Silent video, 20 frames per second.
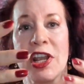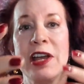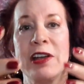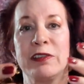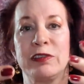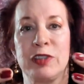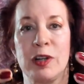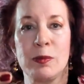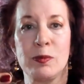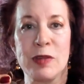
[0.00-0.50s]

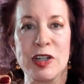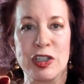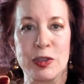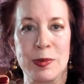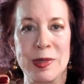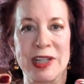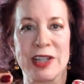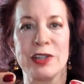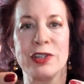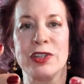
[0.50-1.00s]
from which we
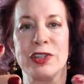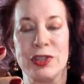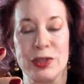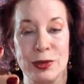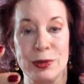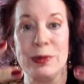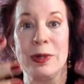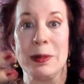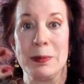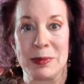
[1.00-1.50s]
can
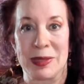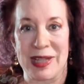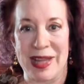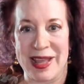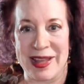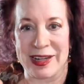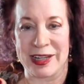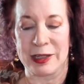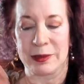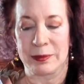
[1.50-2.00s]
do planning.